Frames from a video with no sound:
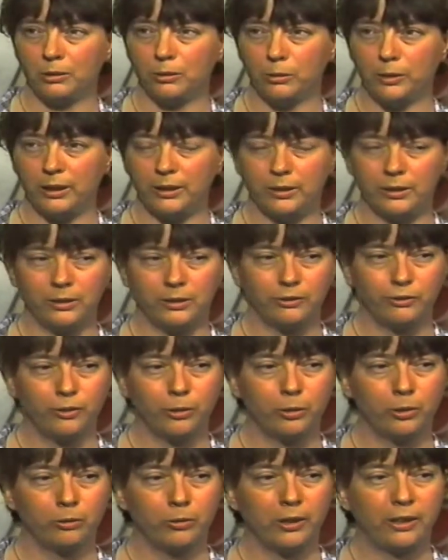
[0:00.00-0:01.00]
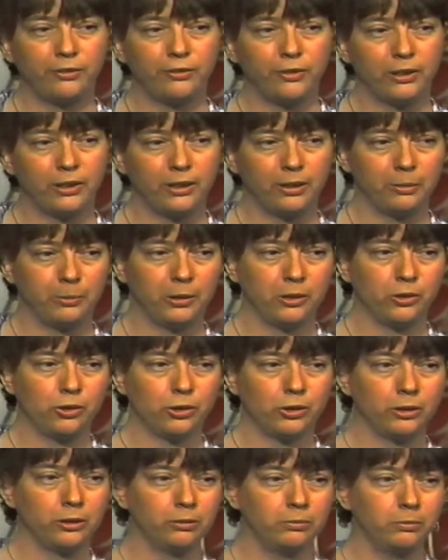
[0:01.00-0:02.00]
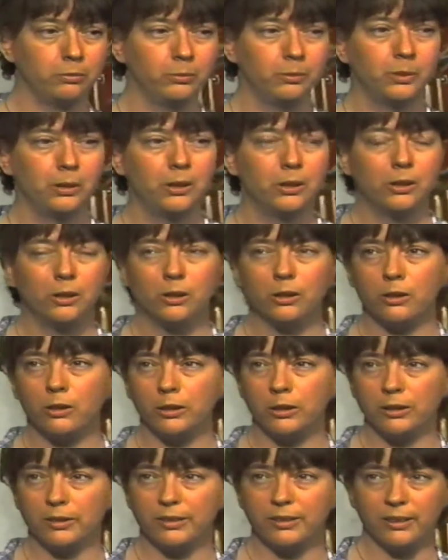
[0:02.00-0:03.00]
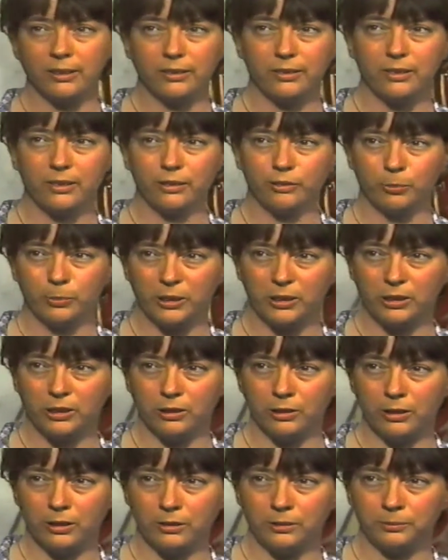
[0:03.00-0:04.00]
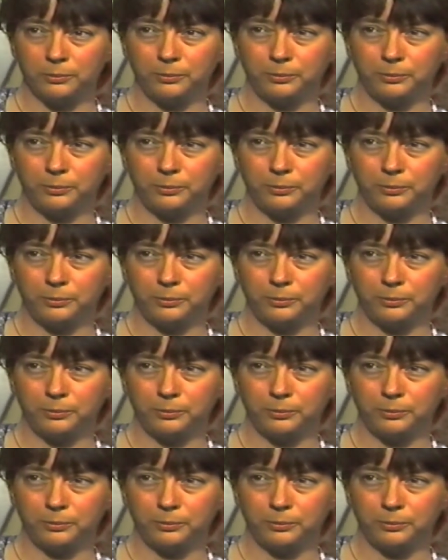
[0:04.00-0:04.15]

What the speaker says: create a photographic image on a sensitive material.